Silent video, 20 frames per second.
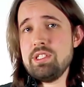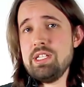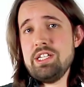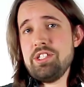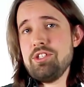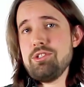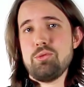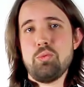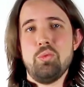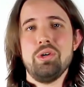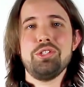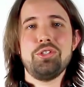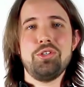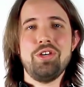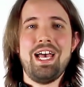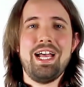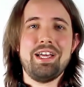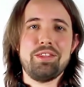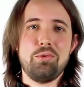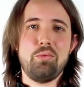that just want to
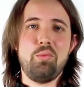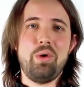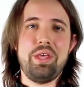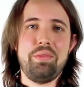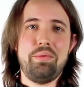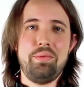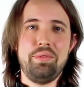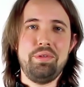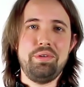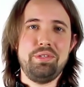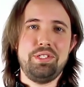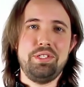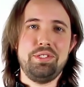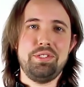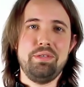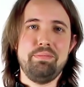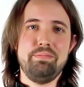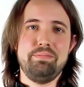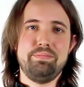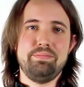hack their way through their
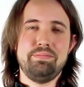system.